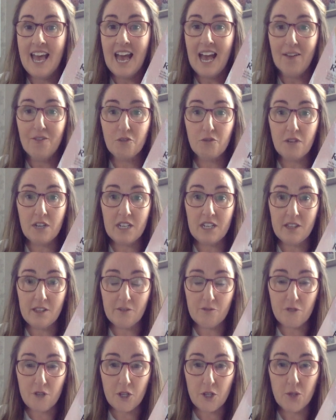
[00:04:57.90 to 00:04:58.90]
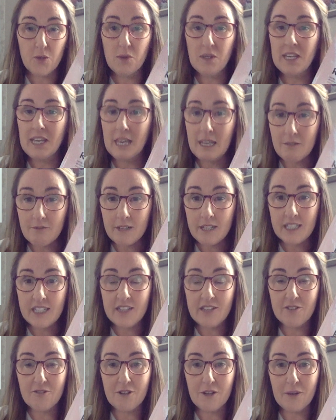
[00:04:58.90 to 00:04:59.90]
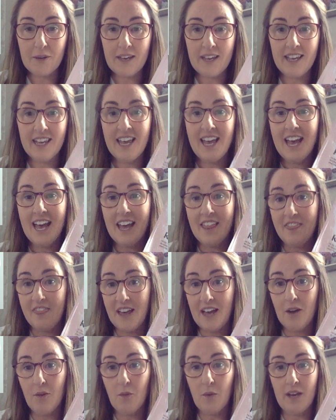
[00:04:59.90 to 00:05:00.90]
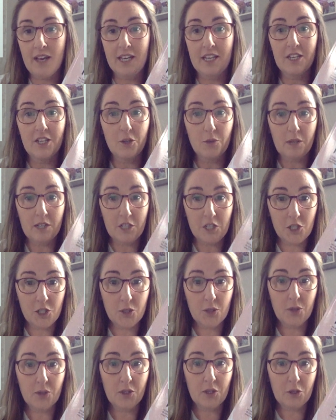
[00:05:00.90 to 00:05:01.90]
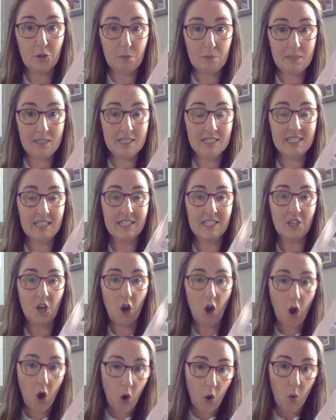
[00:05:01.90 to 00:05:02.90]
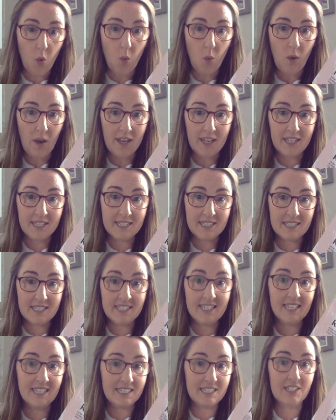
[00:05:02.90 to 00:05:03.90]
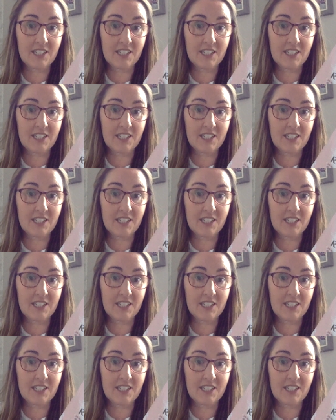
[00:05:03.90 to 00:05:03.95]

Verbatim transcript: Have a read through, keep reading through it, and that way you will ensure that your business always is